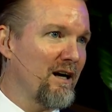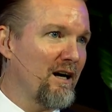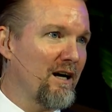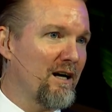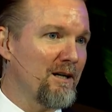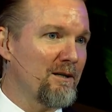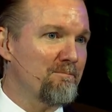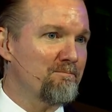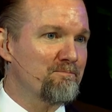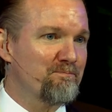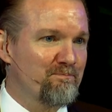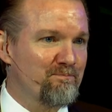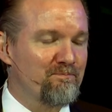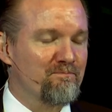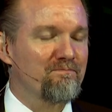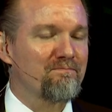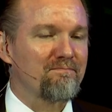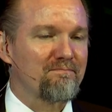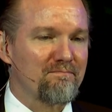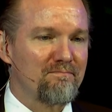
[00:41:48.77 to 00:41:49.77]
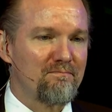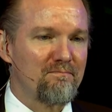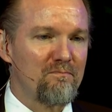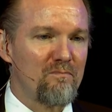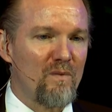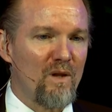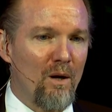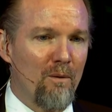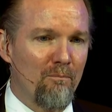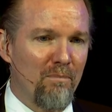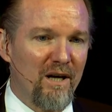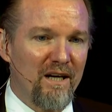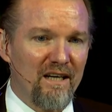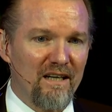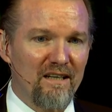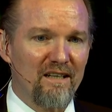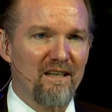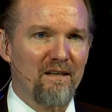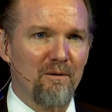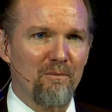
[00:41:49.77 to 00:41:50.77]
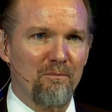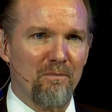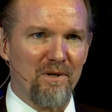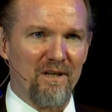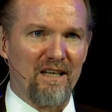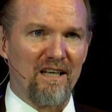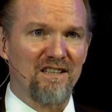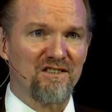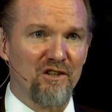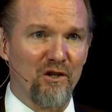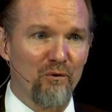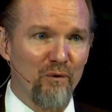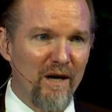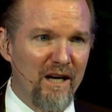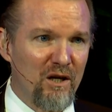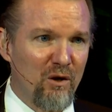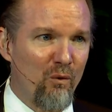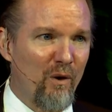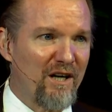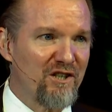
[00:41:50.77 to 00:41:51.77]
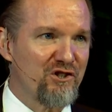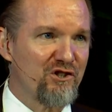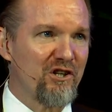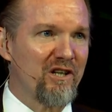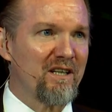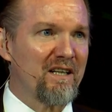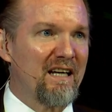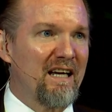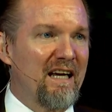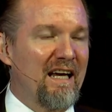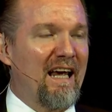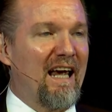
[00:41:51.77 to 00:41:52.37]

Um, but, but it's a great question,